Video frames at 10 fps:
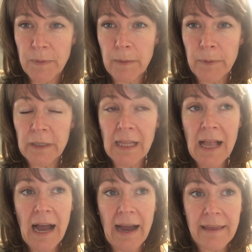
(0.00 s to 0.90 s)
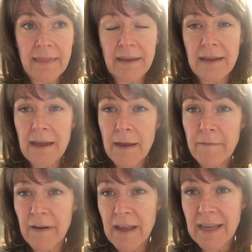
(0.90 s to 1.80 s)
people either
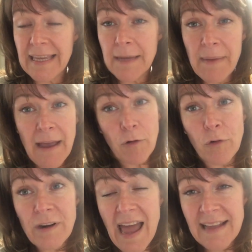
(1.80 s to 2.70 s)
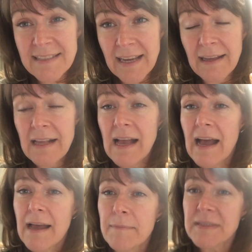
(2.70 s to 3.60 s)
via email or letter,
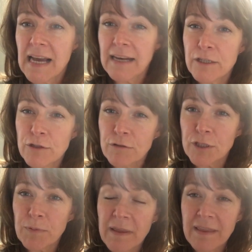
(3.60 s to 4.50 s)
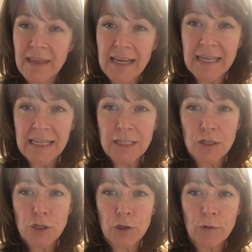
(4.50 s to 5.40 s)
telling students whether they need
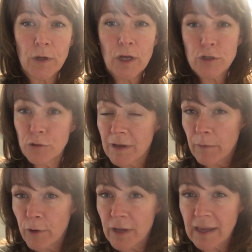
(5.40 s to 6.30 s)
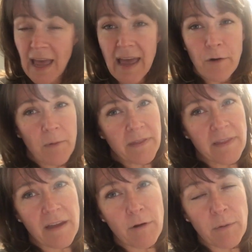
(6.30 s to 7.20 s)
to do that work again or whether
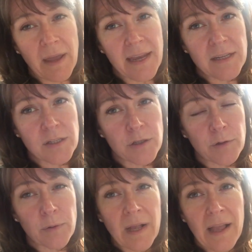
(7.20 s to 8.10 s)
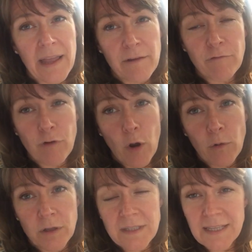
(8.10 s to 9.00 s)
they're okay to
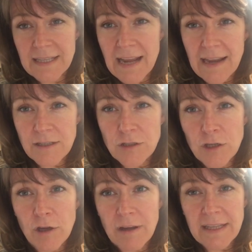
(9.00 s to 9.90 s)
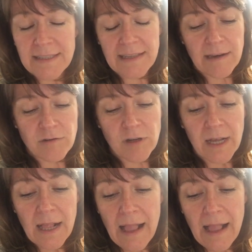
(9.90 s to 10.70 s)
enrol onto the next year, etc.